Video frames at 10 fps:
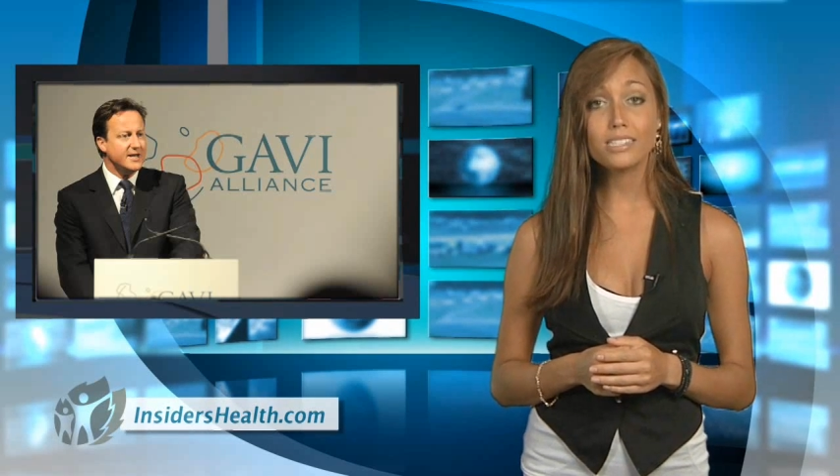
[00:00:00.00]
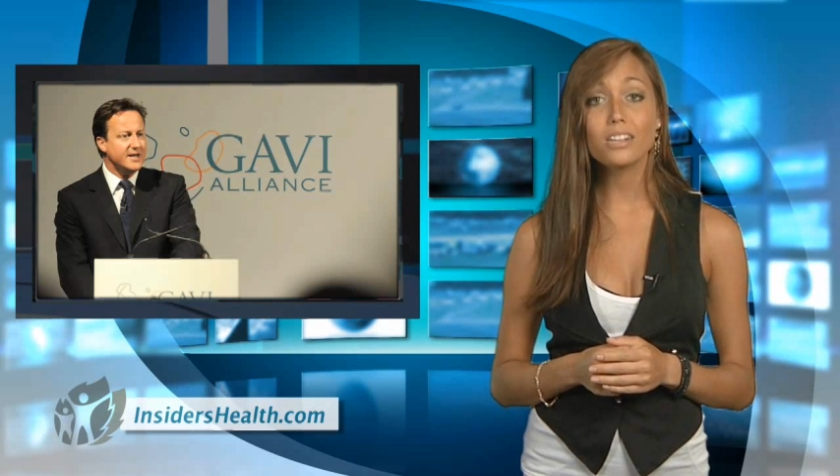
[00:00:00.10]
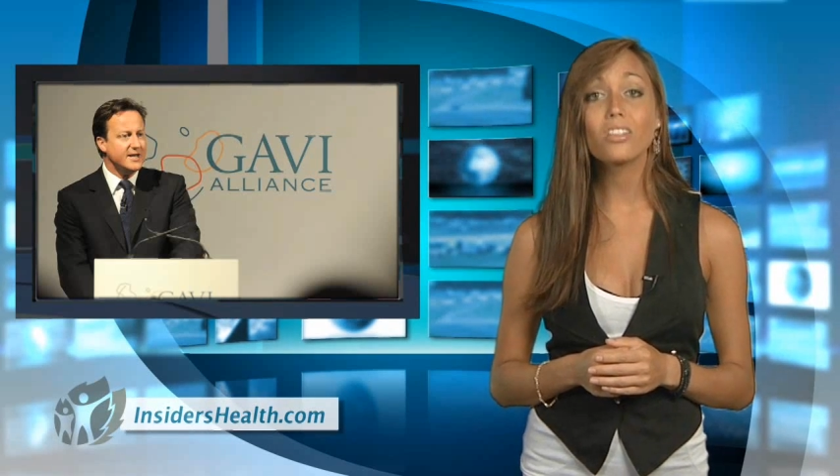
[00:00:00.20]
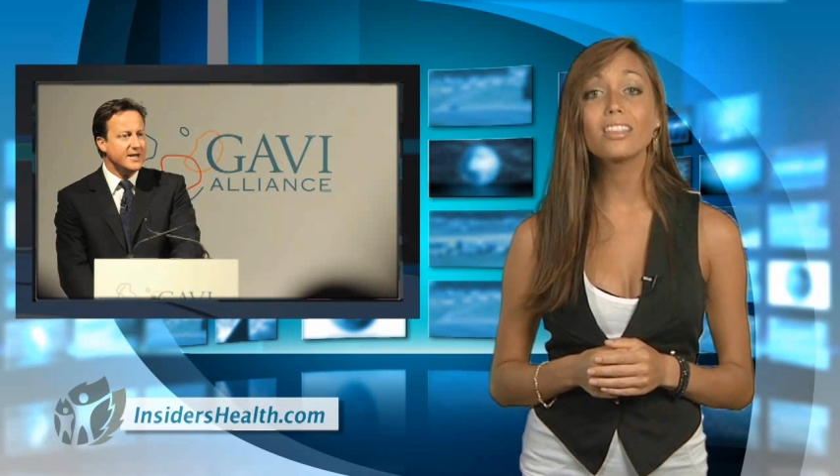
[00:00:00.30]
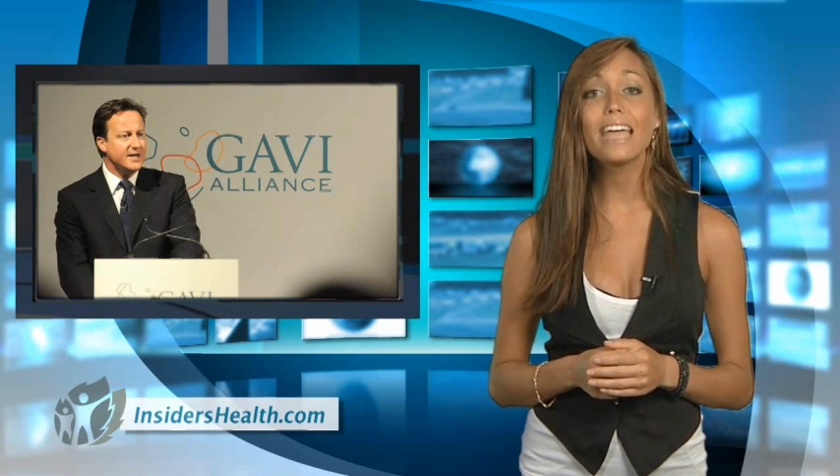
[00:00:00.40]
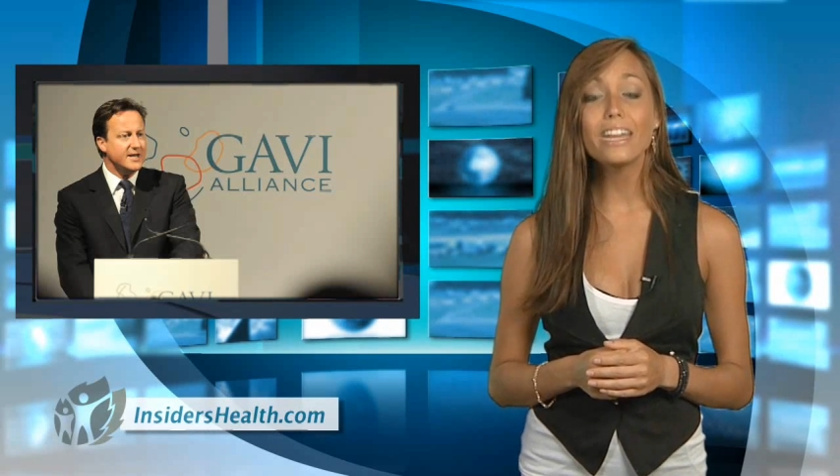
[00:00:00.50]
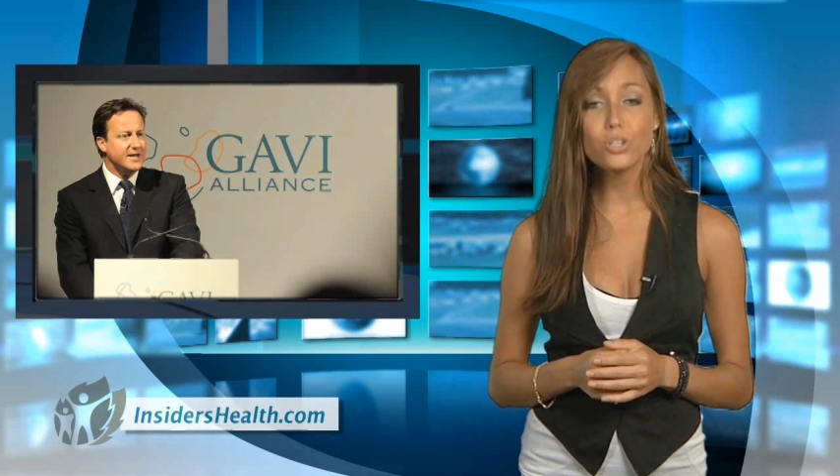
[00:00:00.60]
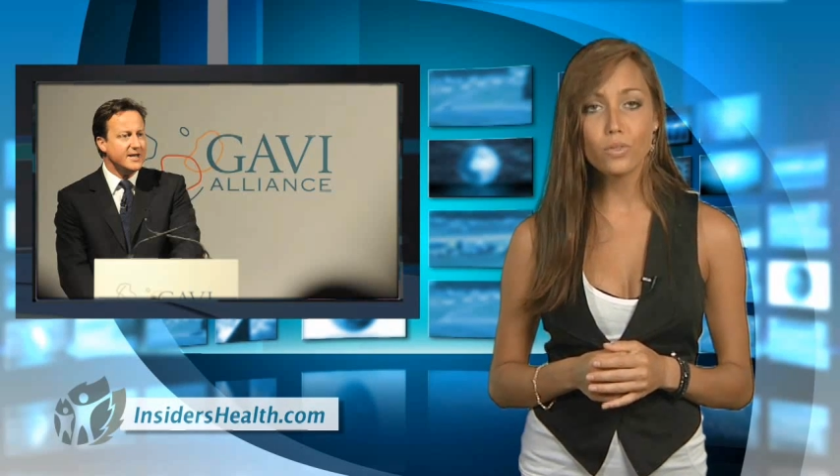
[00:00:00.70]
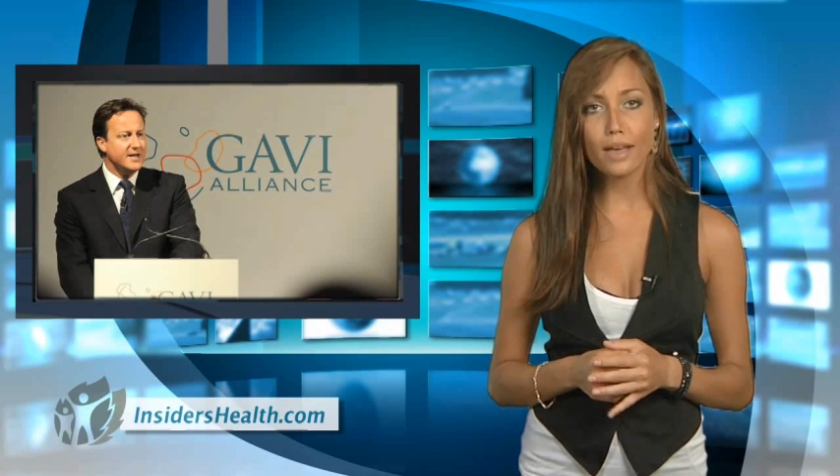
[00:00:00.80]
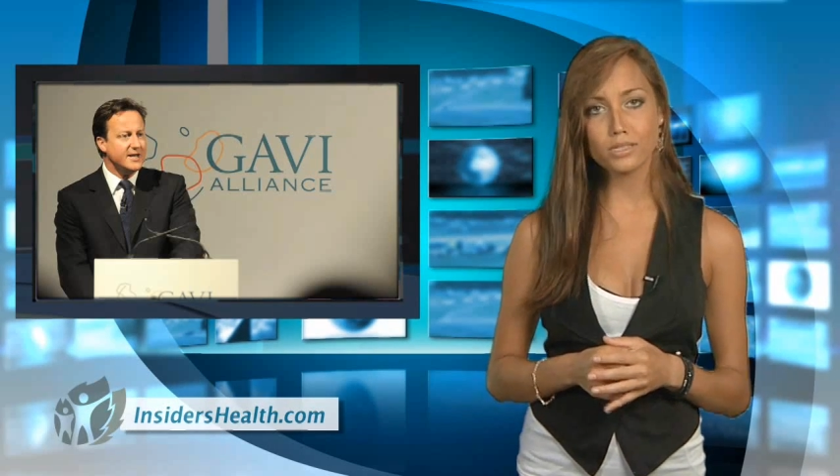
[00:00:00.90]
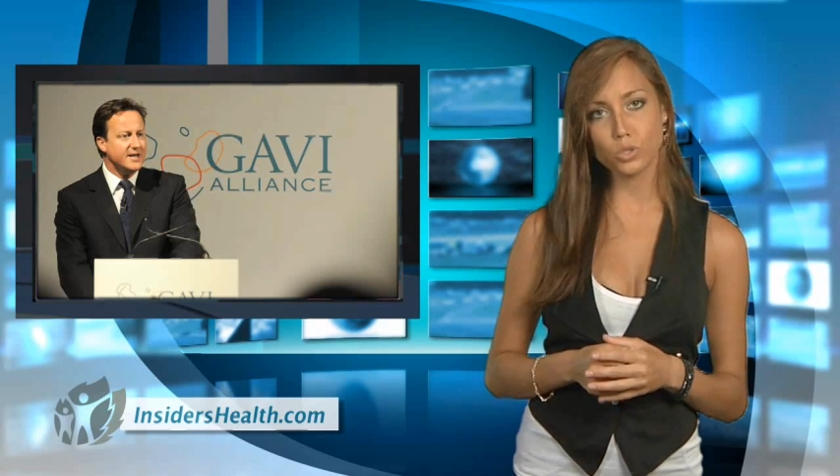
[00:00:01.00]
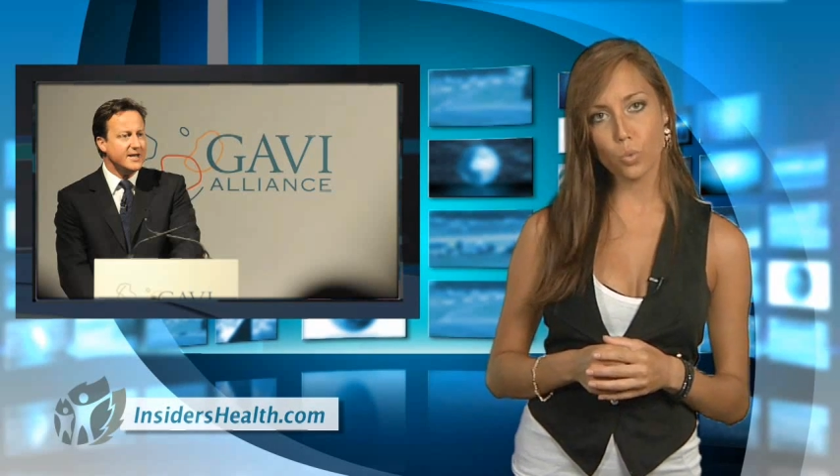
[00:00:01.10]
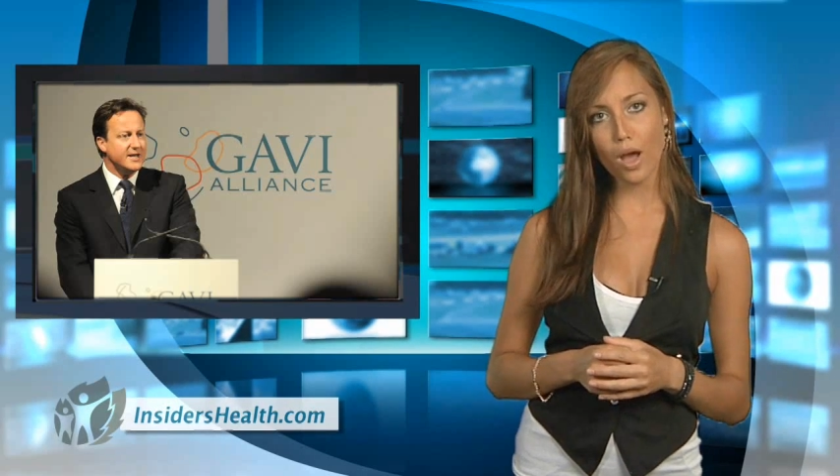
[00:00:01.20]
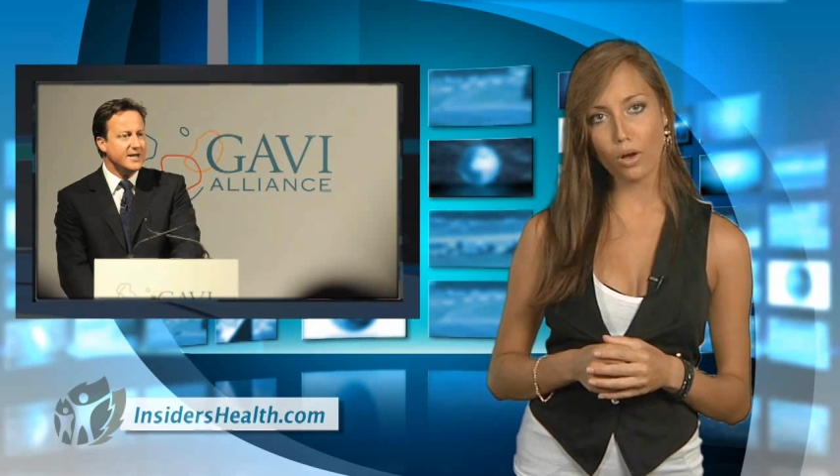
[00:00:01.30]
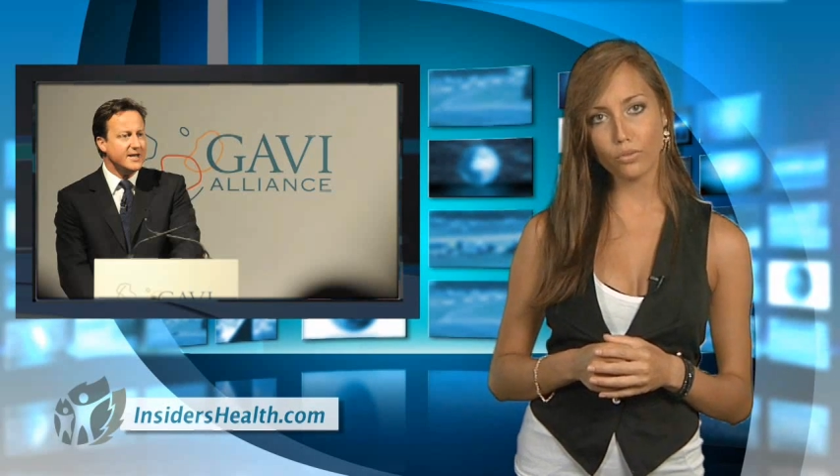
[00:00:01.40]
until late
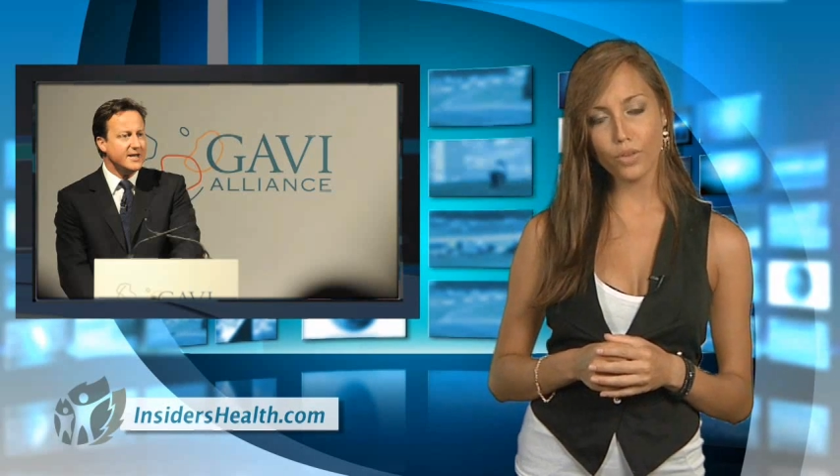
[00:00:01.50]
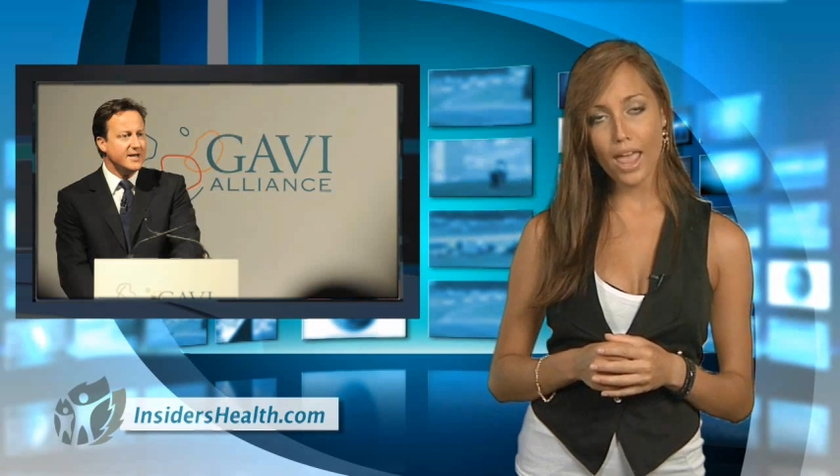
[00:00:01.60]
2012,